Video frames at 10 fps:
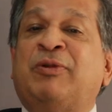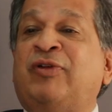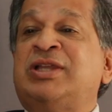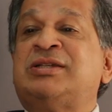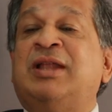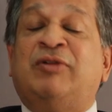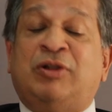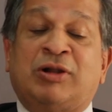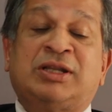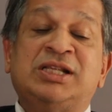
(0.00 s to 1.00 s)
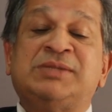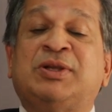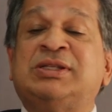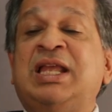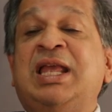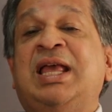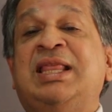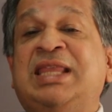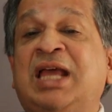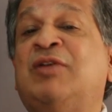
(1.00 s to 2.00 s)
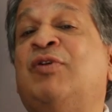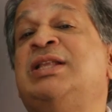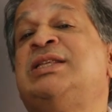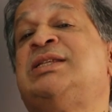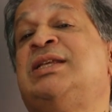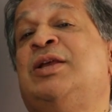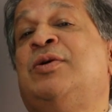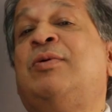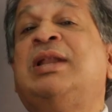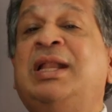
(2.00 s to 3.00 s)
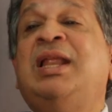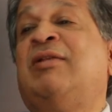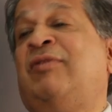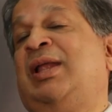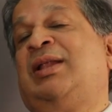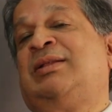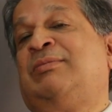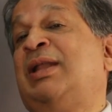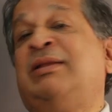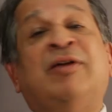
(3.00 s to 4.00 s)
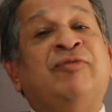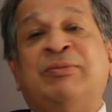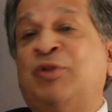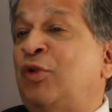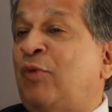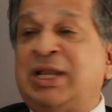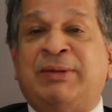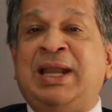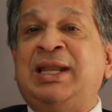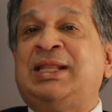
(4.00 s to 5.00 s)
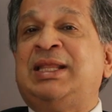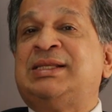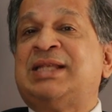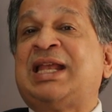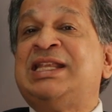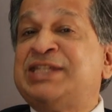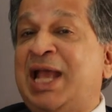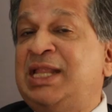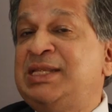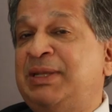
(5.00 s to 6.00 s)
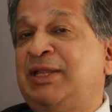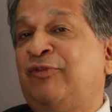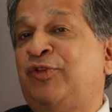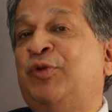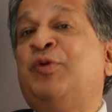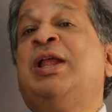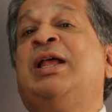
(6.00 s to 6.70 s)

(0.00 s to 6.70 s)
profession, our doctors, because they are the ones who are really unaware. Many of them don't know what the brain death is. I can challenge many of you.